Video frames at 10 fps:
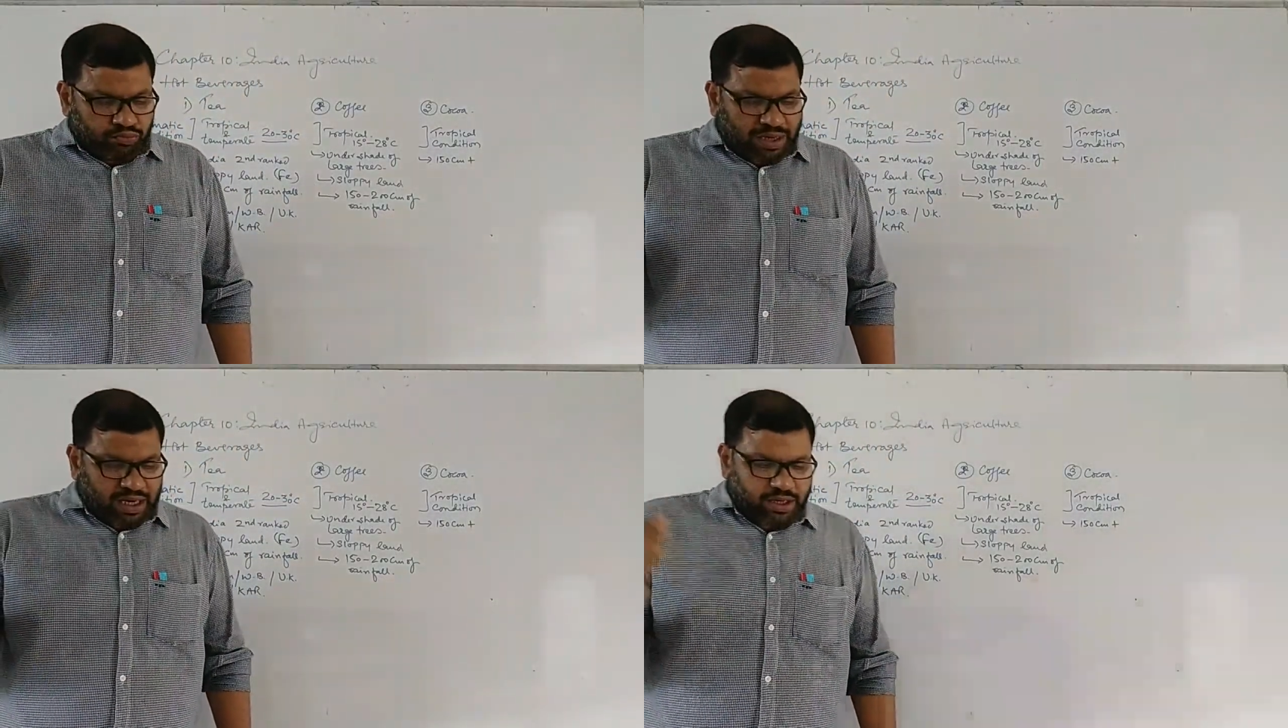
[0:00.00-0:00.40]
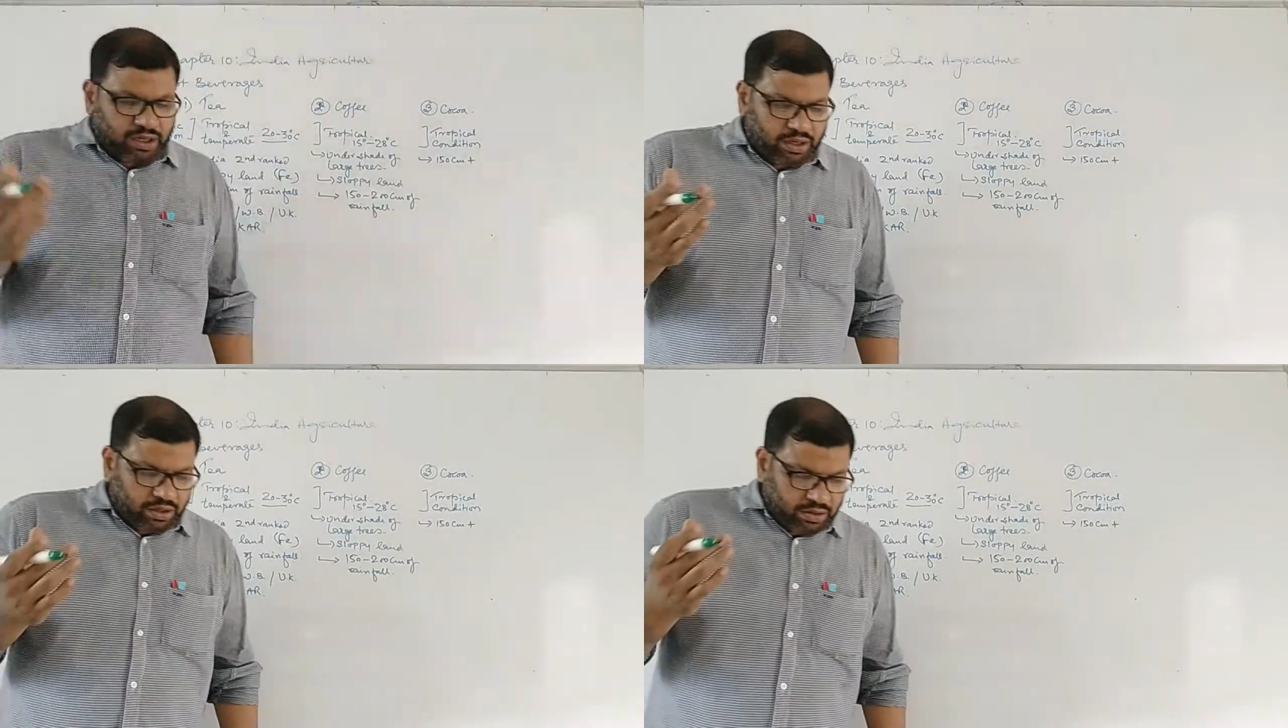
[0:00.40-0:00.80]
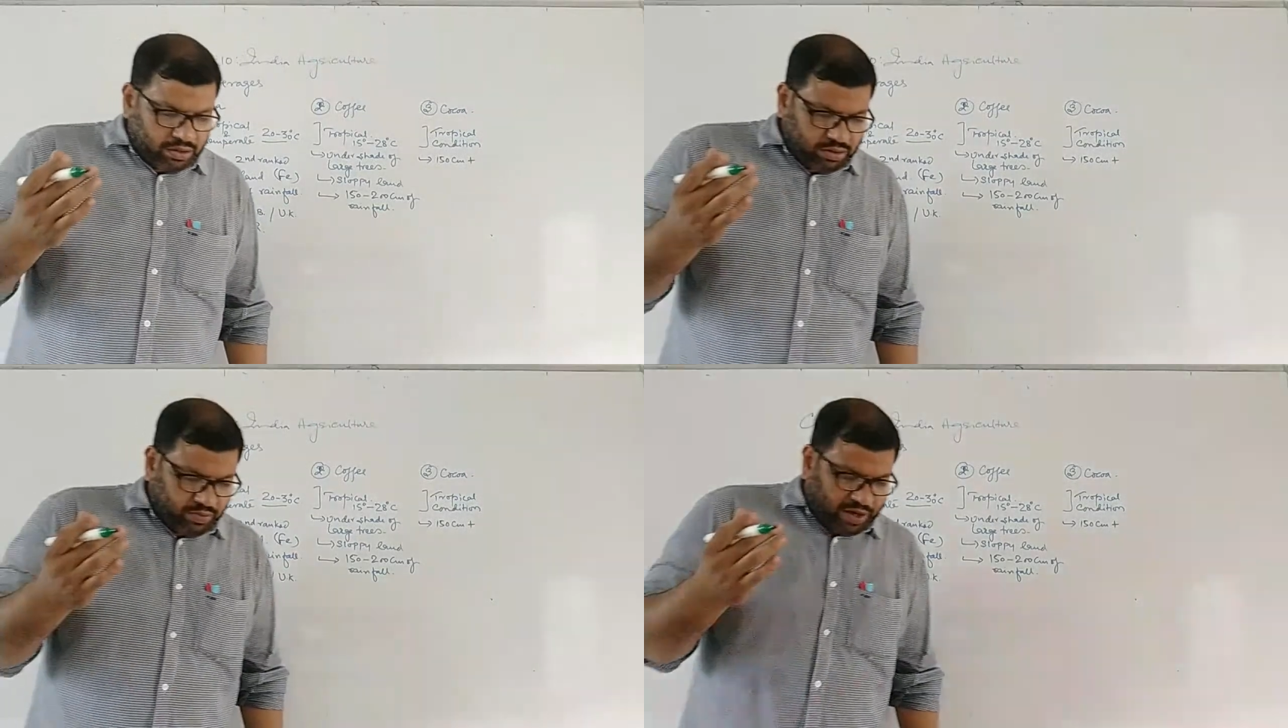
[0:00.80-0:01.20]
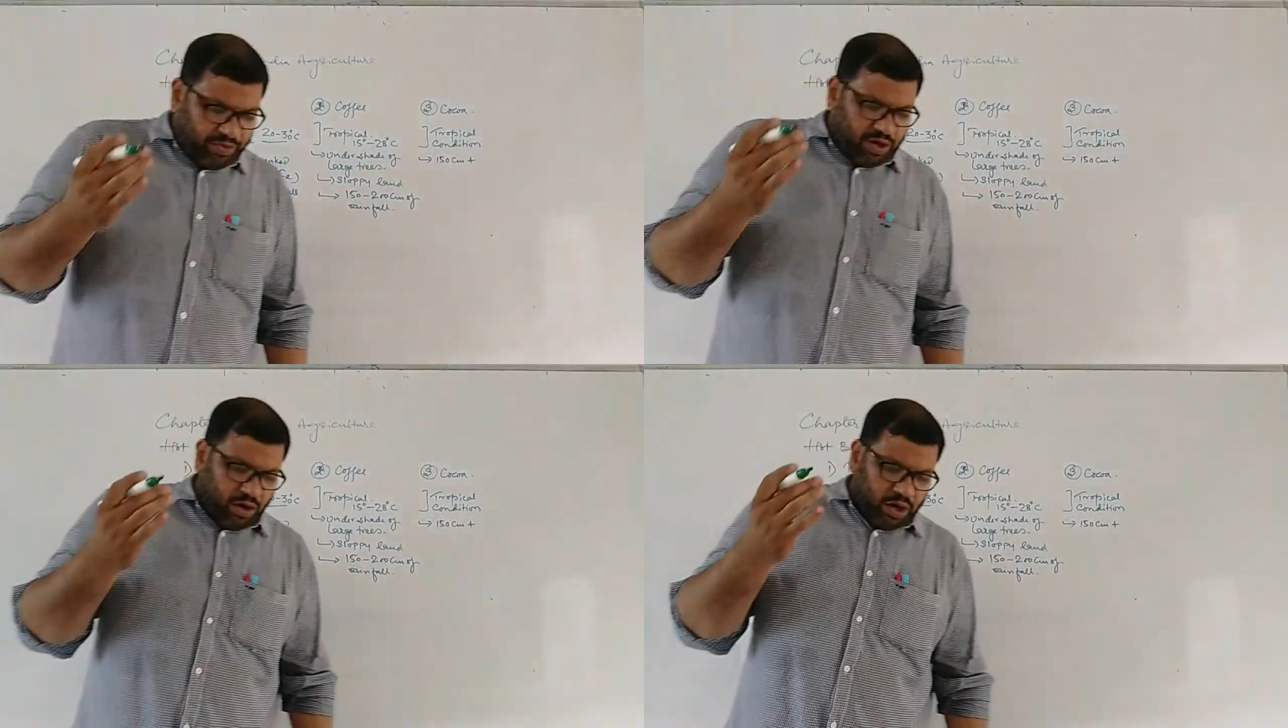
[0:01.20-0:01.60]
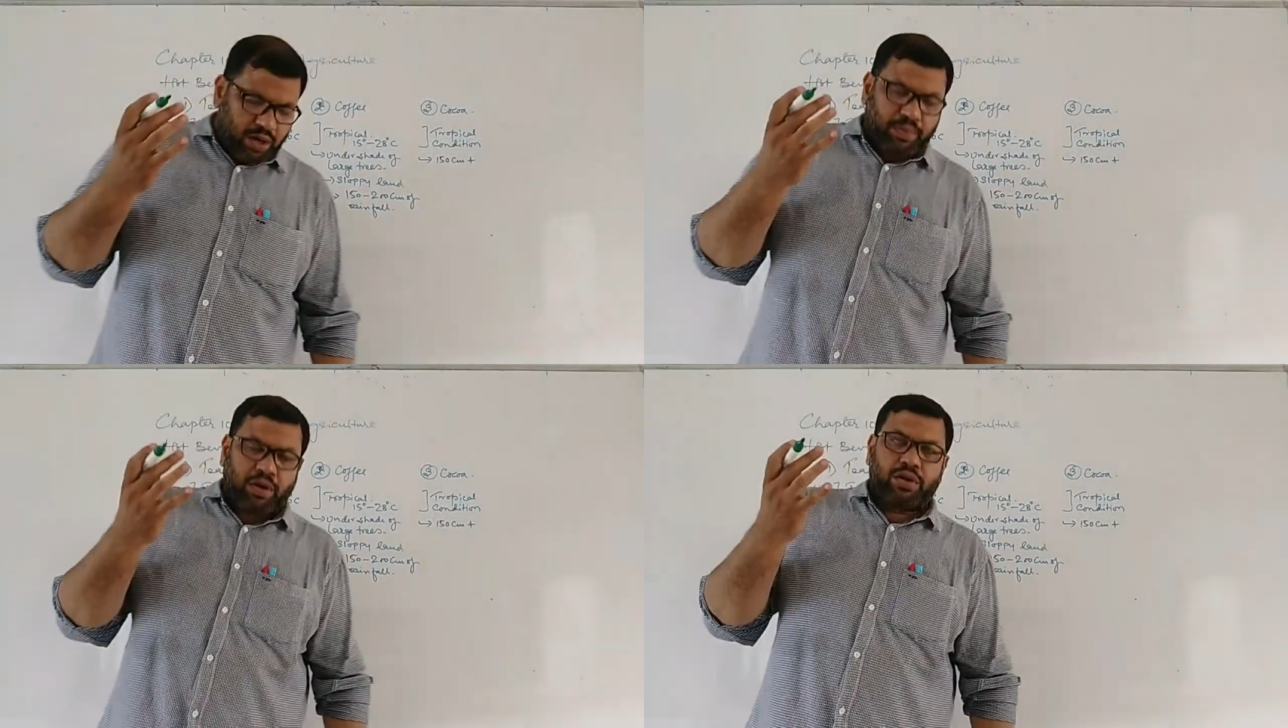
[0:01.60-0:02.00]
but when we talk
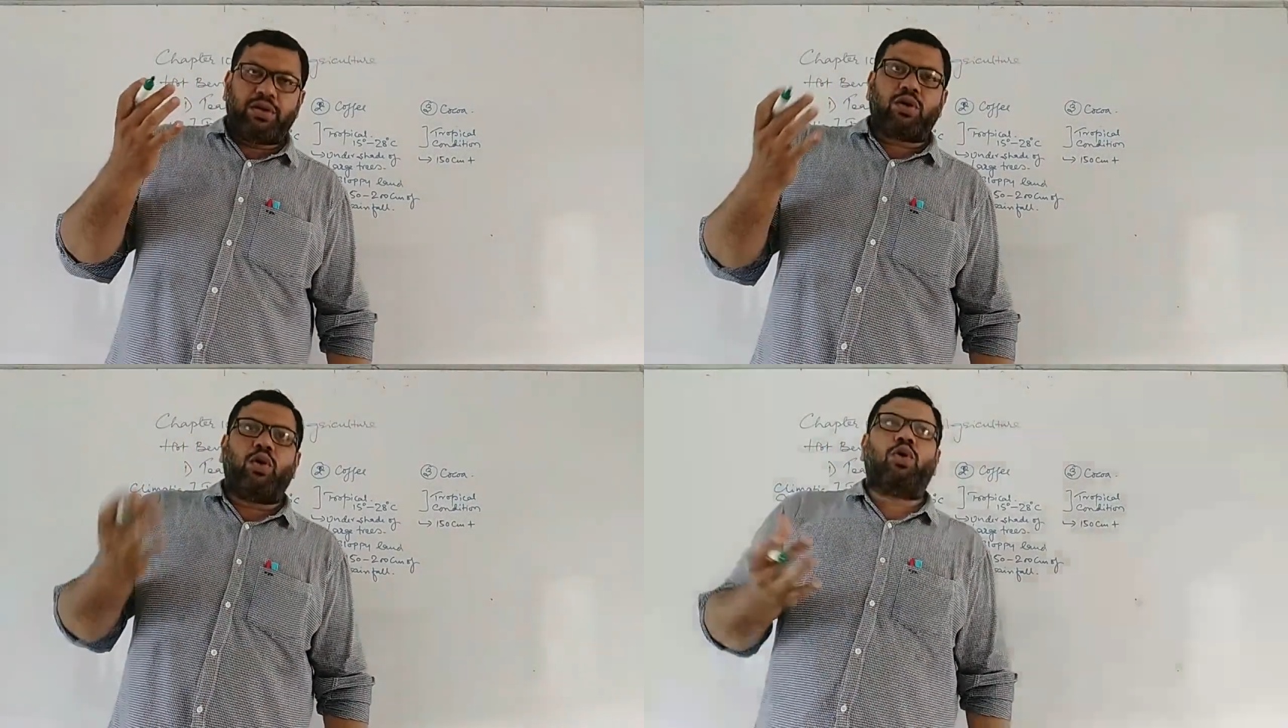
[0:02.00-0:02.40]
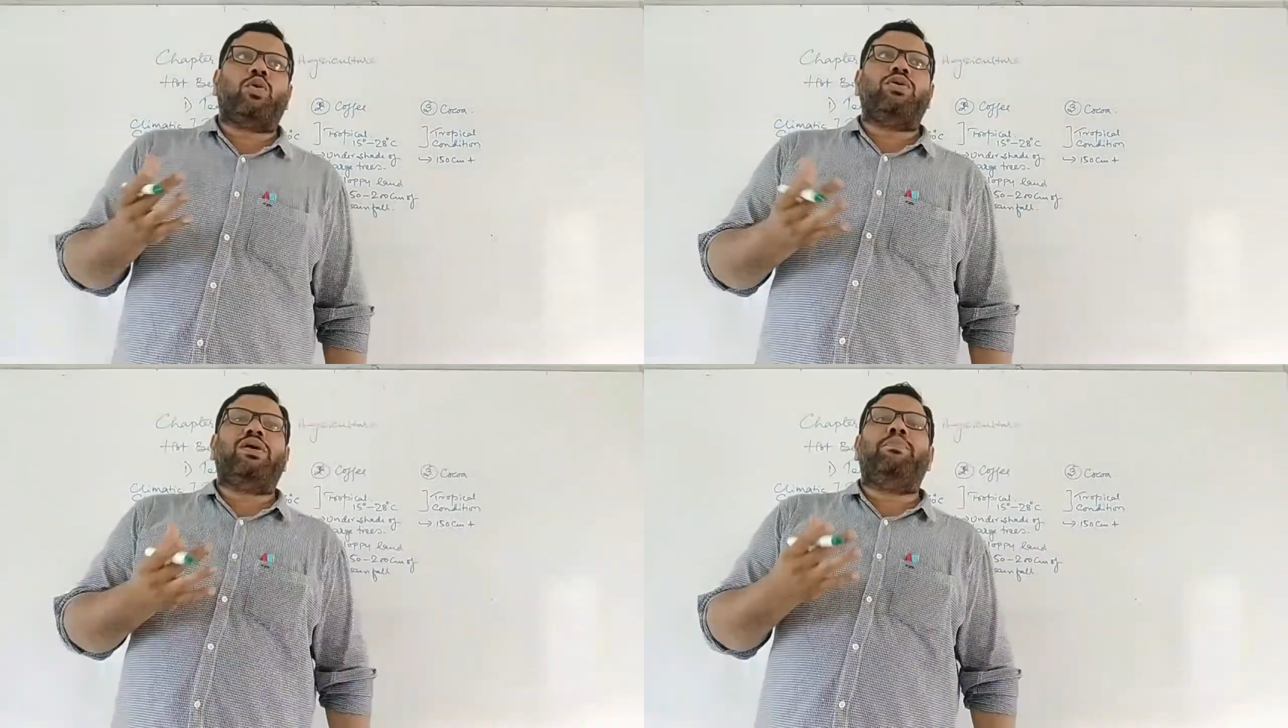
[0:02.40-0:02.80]
about the cocoa,